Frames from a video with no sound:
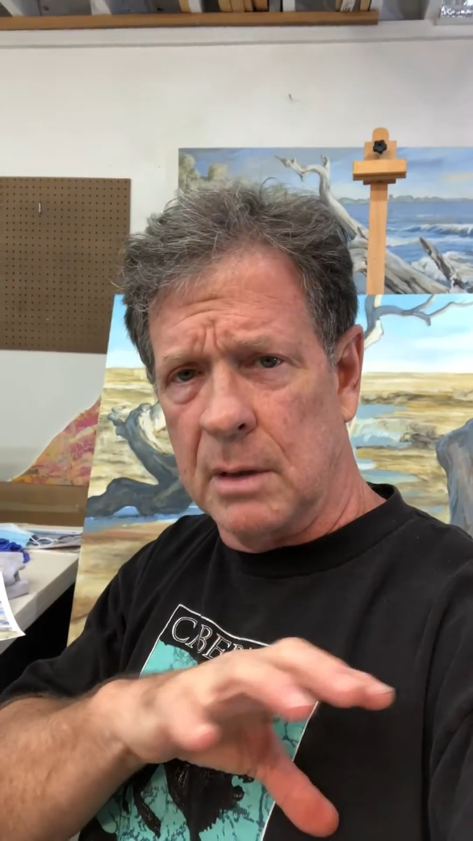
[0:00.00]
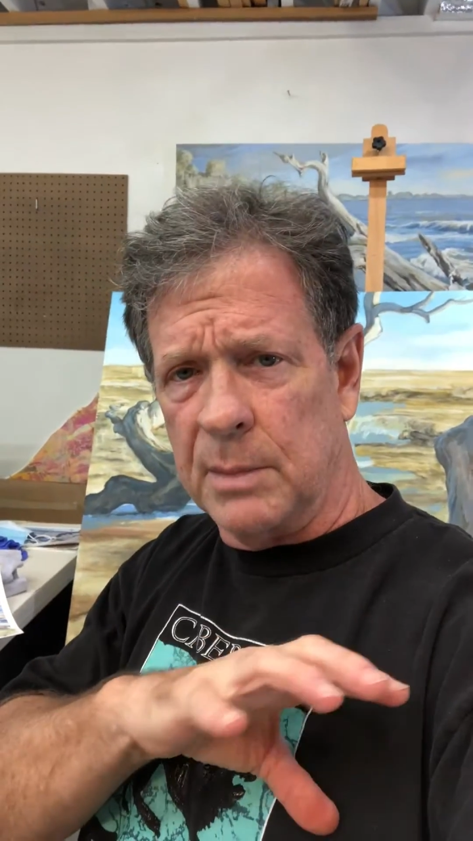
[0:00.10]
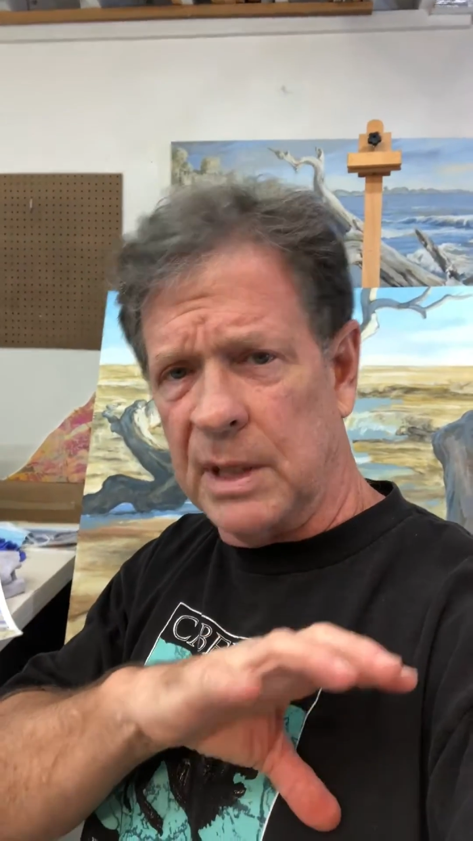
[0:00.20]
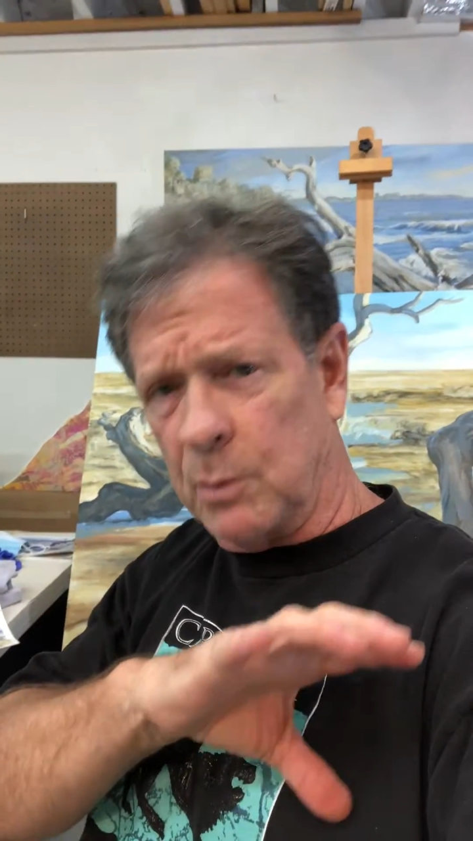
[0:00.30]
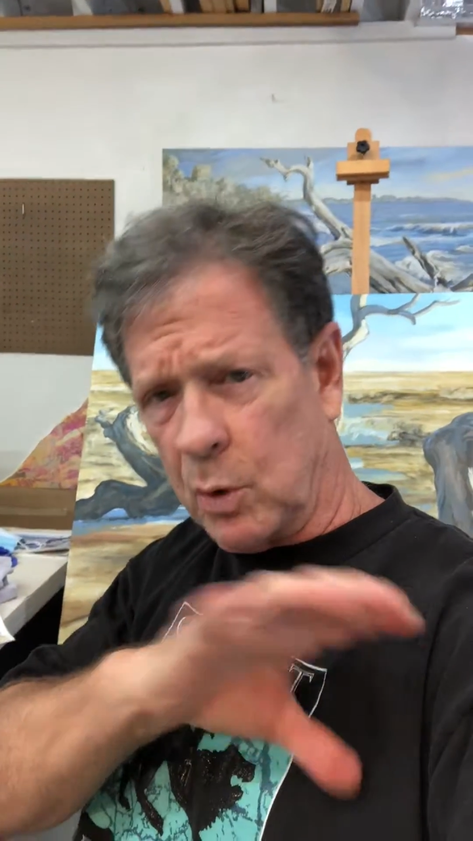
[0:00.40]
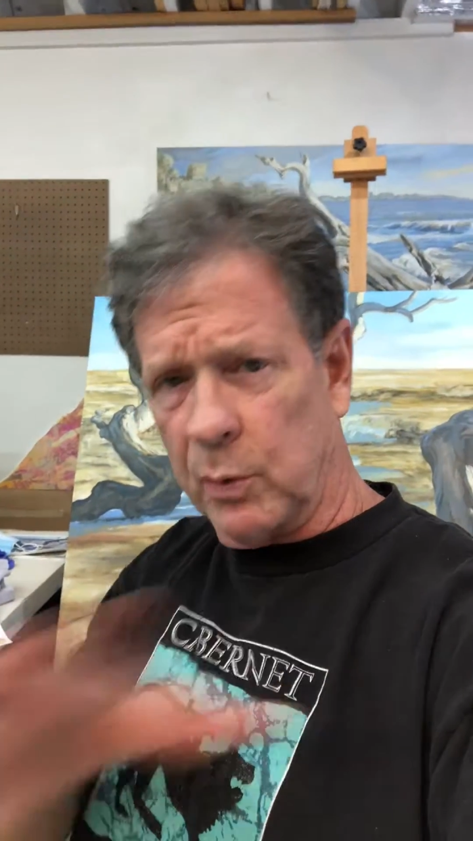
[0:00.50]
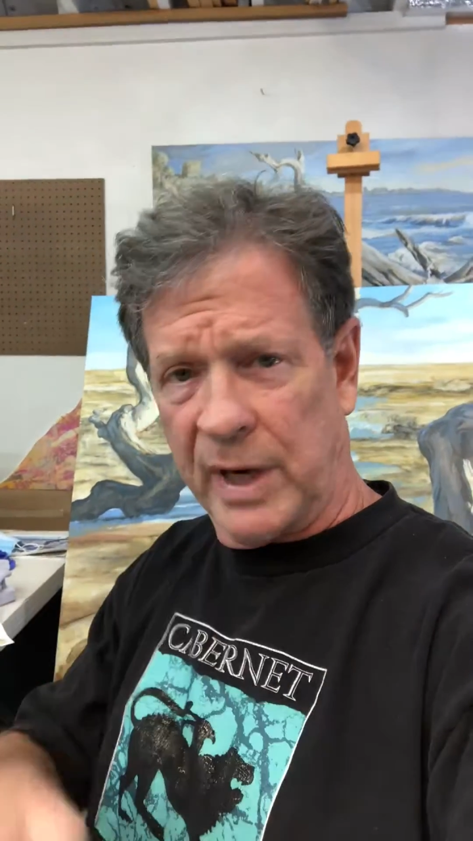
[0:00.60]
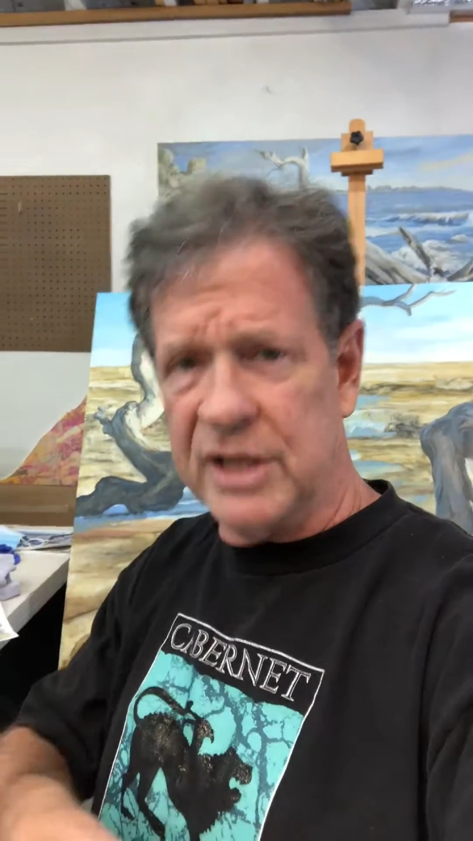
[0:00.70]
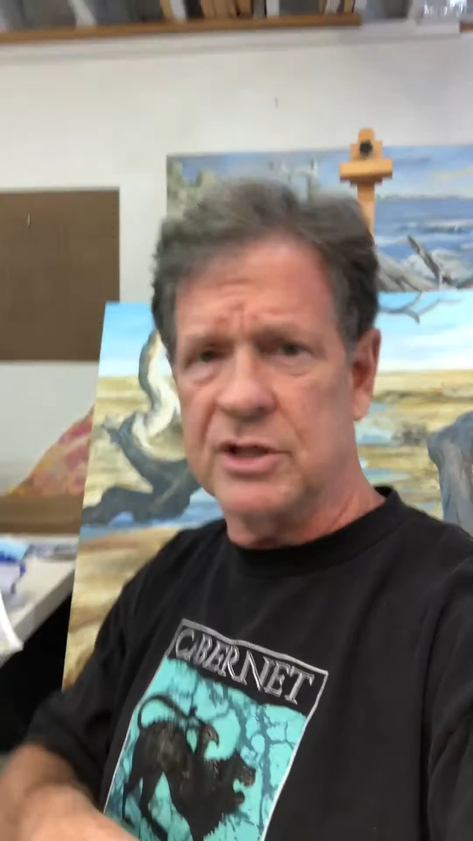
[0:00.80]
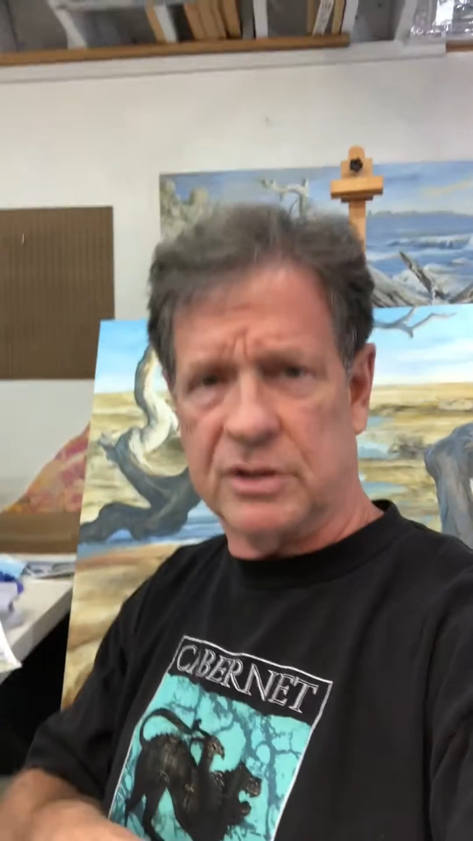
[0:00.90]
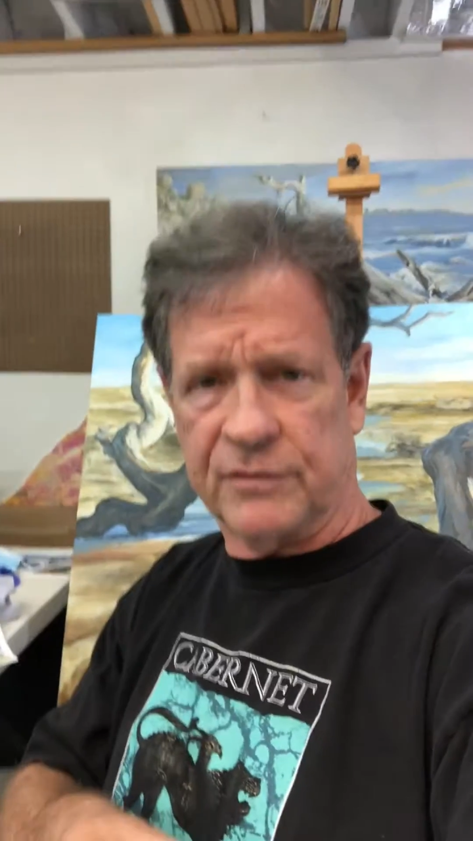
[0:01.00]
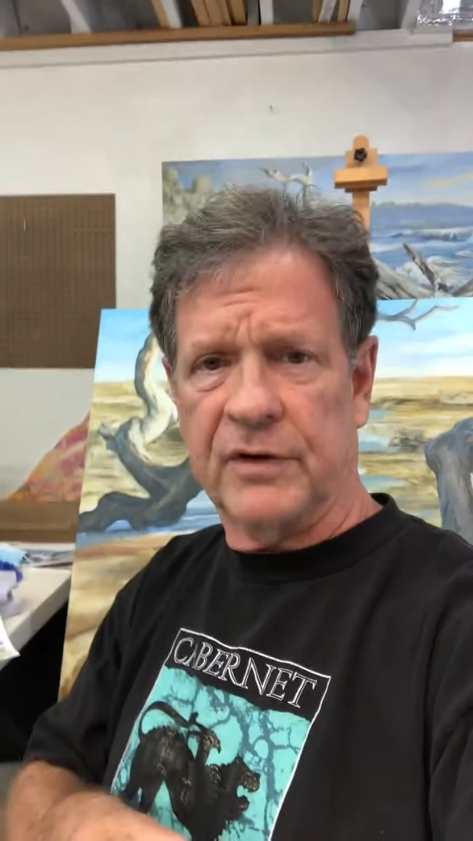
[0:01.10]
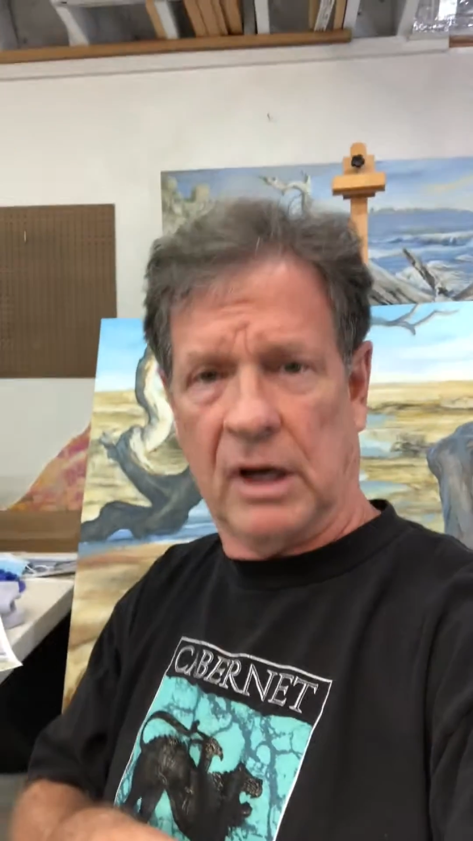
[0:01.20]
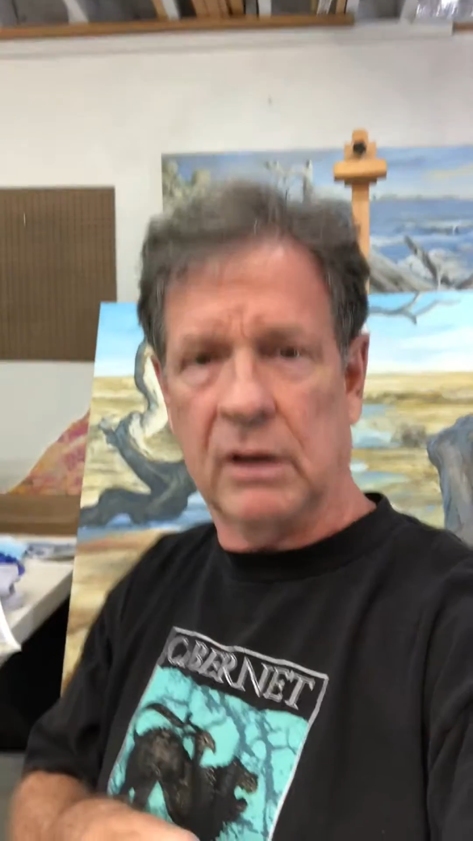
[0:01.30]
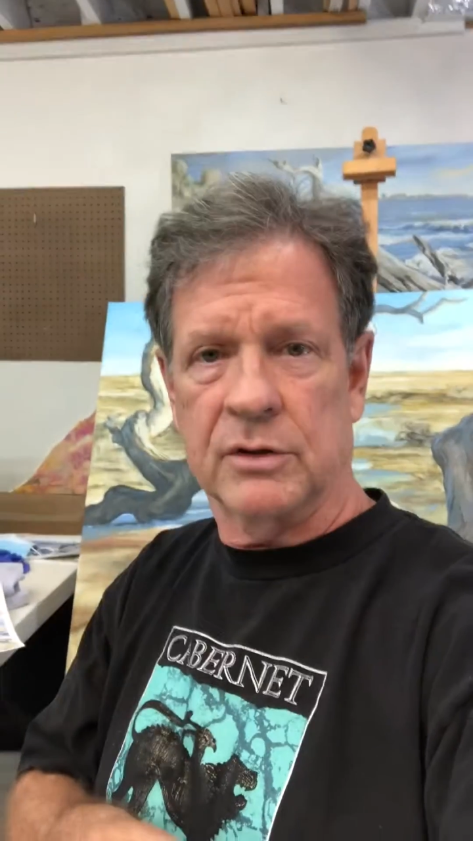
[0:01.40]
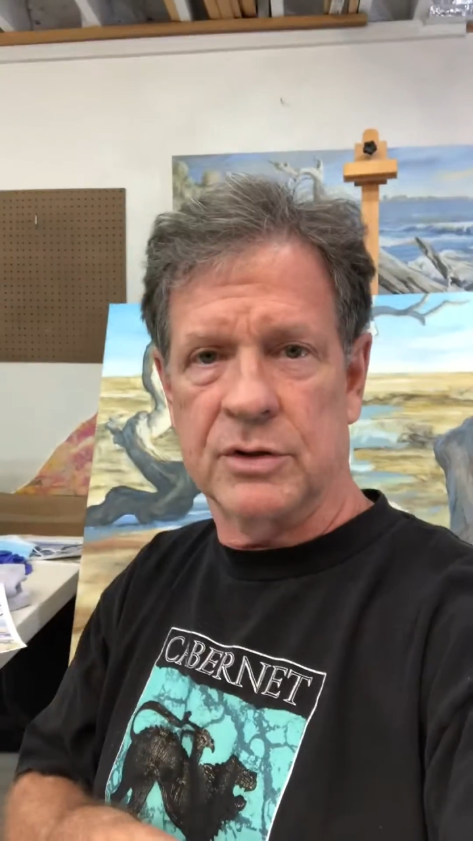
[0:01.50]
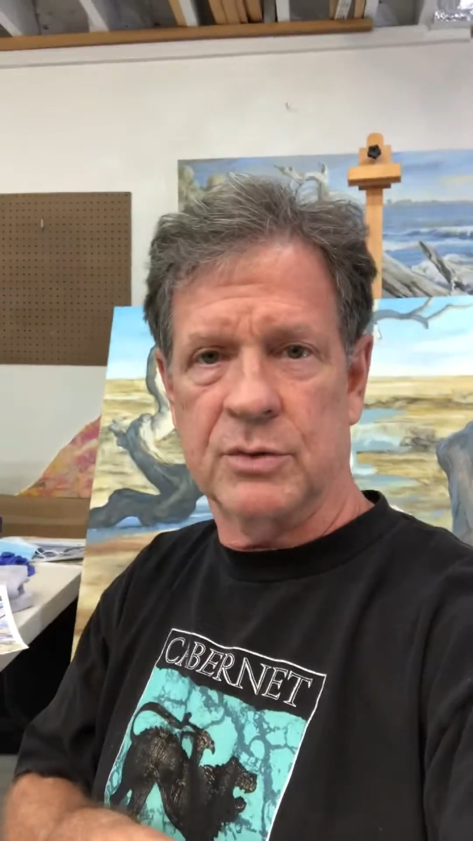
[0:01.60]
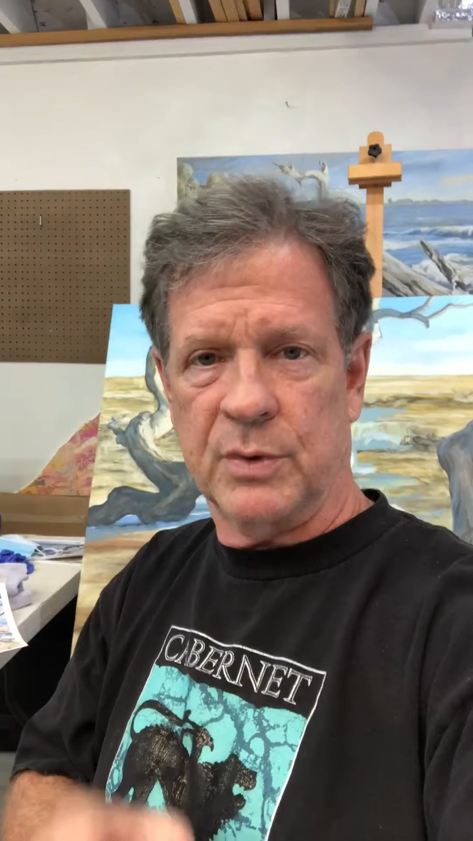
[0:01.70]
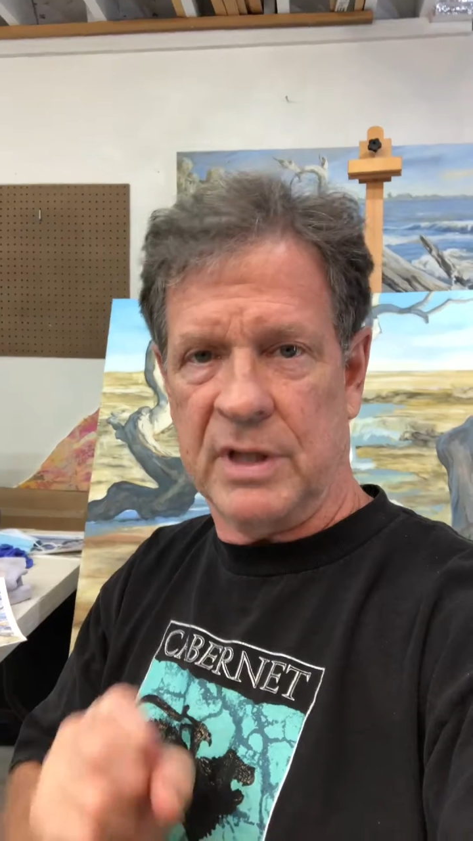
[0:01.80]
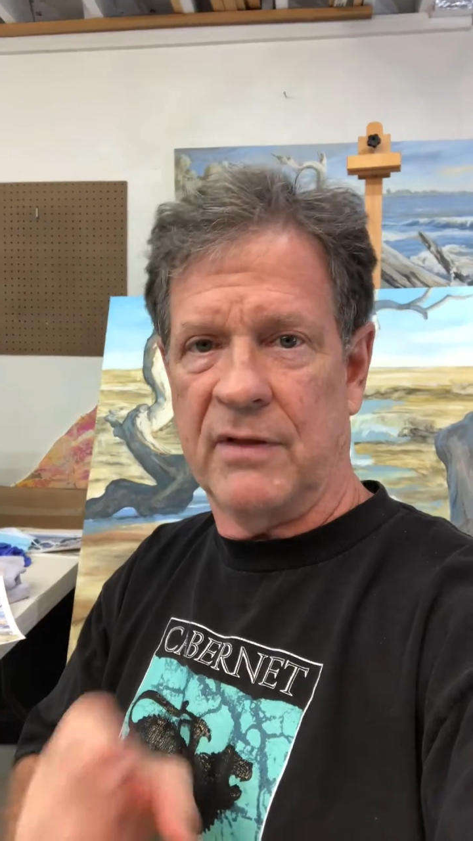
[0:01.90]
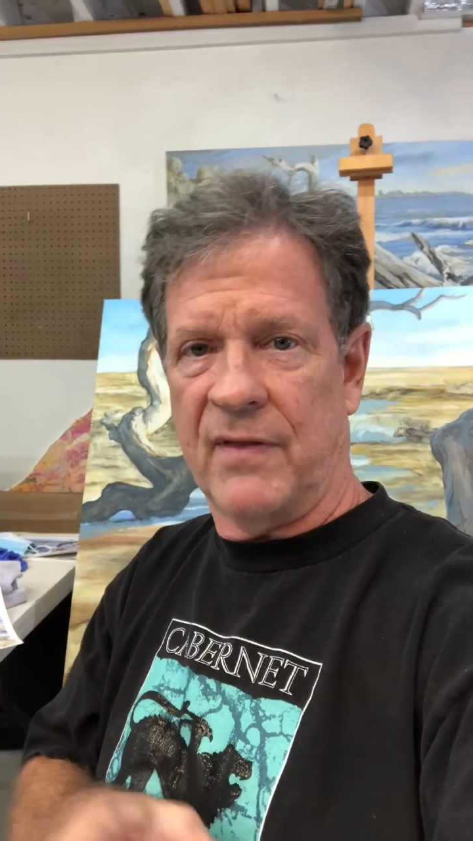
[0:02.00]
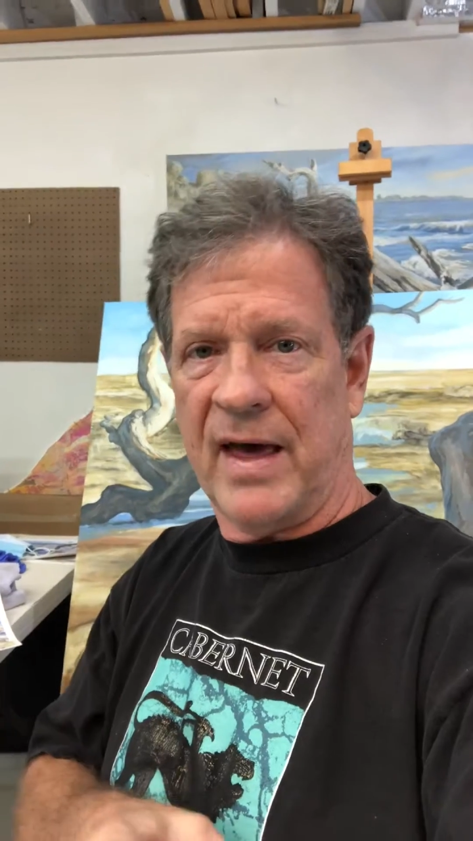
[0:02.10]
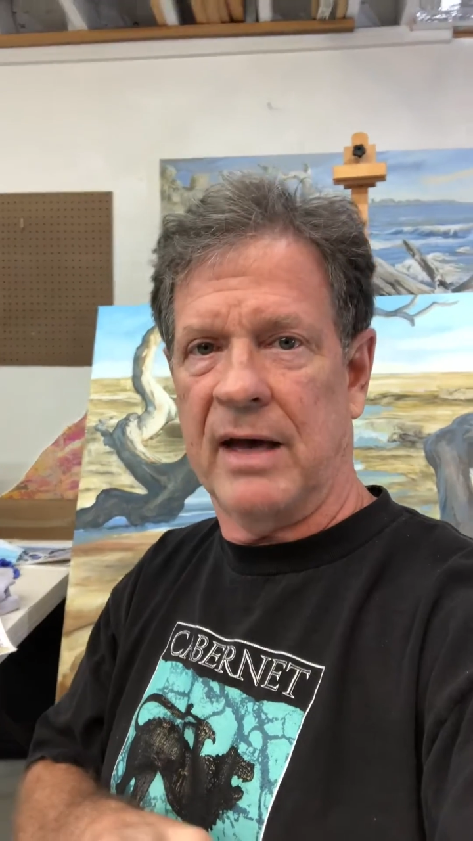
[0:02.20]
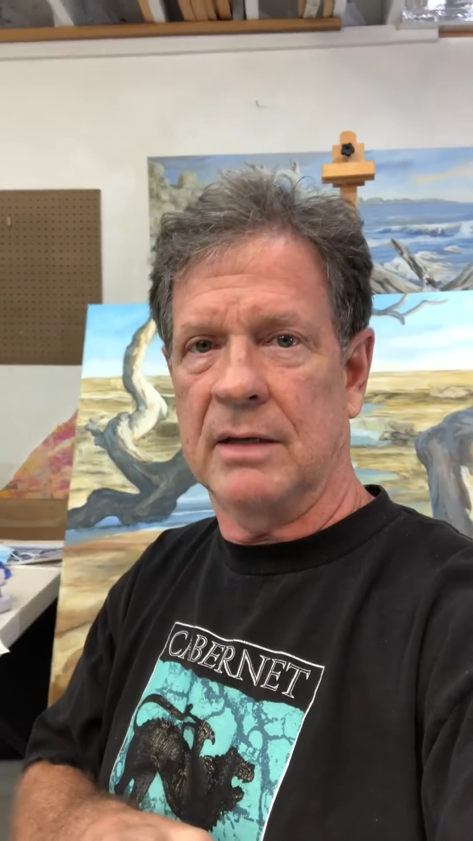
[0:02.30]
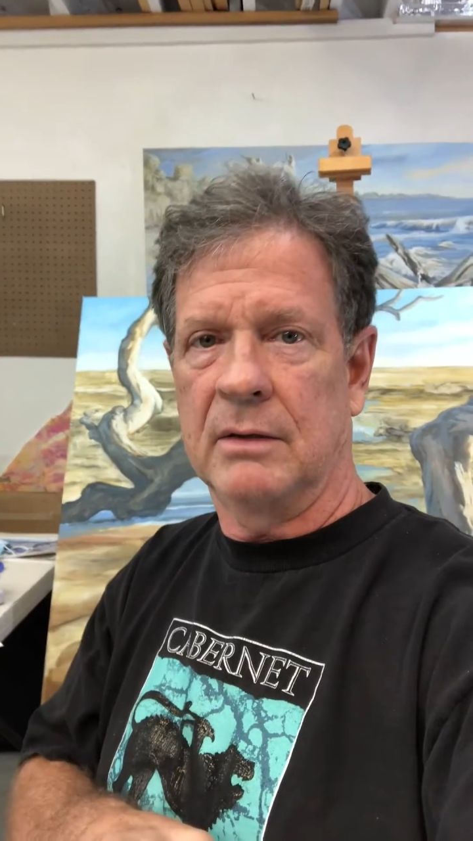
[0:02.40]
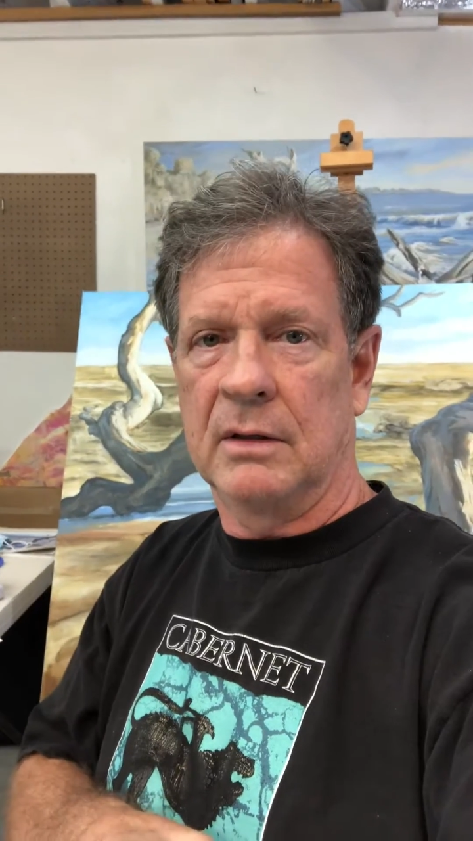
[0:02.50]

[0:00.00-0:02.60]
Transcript: many more ranges of colors within that